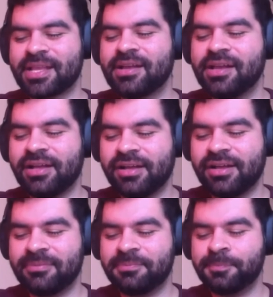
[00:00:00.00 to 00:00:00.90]

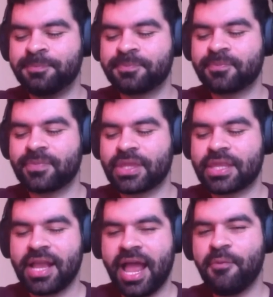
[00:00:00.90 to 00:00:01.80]

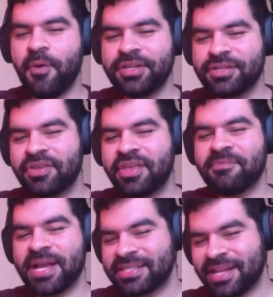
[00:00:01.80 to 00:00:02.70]
I wanted to give
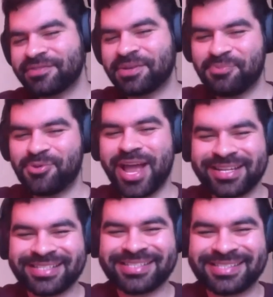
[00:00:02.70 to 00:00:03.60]
myself some
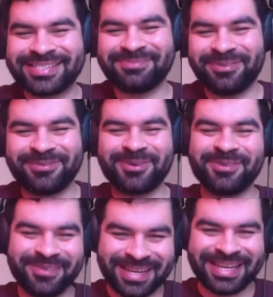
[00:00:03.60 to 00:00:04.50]
practice before
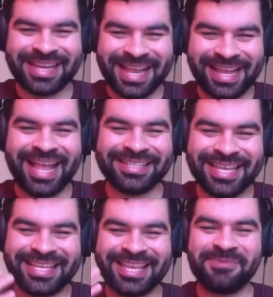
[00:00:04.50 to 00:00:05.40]
going and
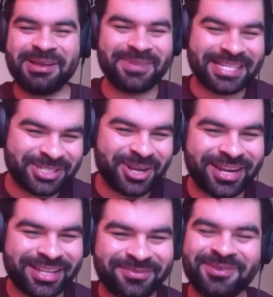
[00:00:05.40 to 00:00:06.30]
taking my best shot
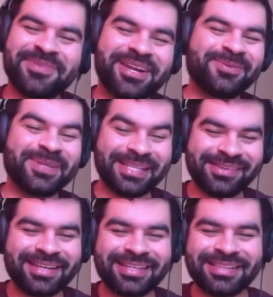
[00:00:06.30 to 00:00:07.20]
at the firm that I really
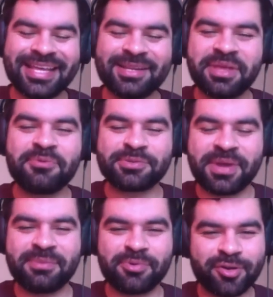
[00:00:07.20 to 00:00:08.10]
liked. That was
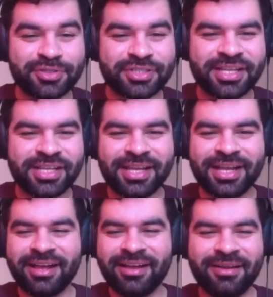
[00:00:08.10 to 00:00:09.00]
my approach.
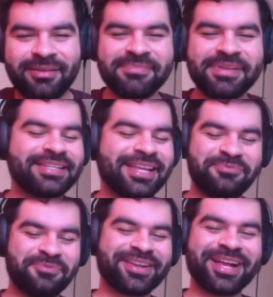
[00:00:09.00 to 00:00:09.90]
It didn't
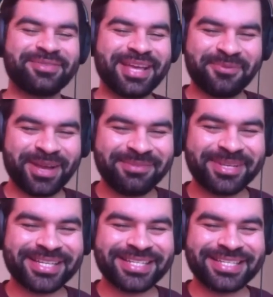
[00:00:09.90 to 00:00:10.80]
work out that way
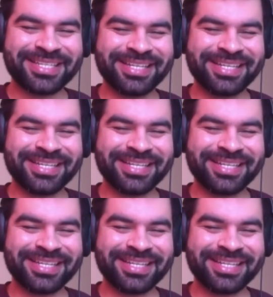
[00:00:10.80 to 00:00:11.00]
because